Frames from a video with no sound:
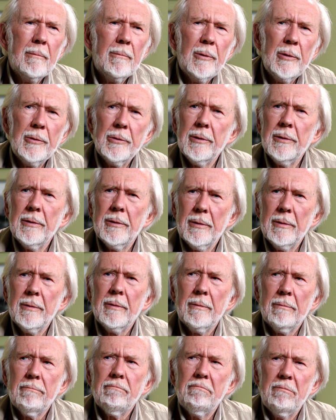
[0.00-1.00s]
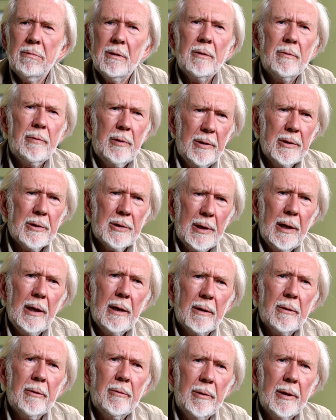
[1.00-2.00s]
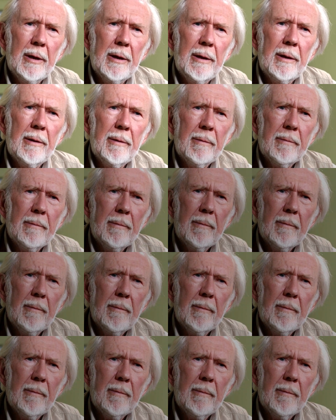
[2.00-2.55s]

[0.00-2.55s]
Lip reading: which is very sad, really.